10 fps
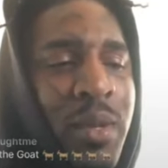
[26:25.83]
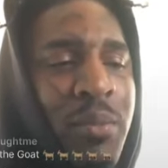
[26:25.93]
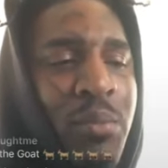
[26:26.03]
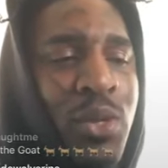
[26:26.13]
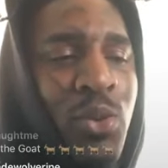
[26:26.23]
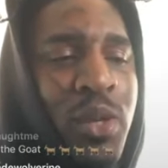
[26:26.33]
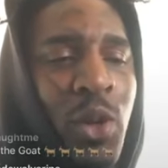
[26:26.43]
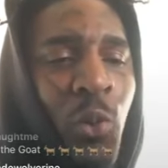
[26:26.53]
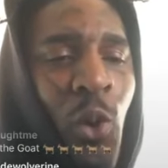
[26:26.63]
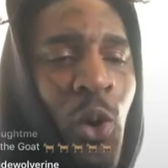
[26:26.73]
in between a
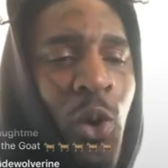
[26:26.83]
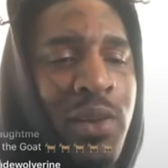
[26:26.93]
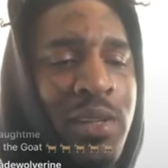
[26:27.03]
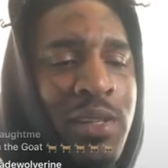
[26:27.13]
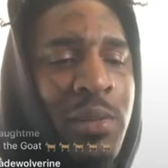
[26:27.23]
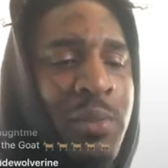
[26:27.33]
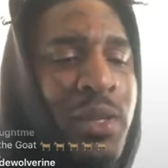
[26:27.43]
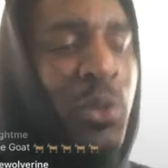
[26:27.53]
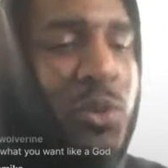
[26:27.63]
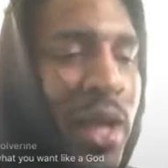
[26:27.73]
wall or something
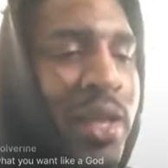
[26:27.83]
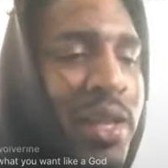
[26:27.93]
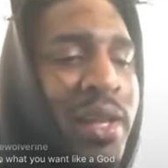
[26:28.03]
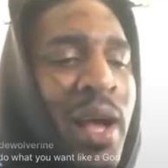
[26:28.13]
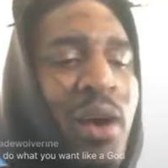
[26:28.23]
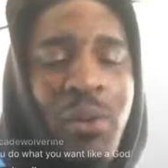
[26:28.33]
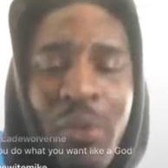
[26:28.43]
and you can't get out,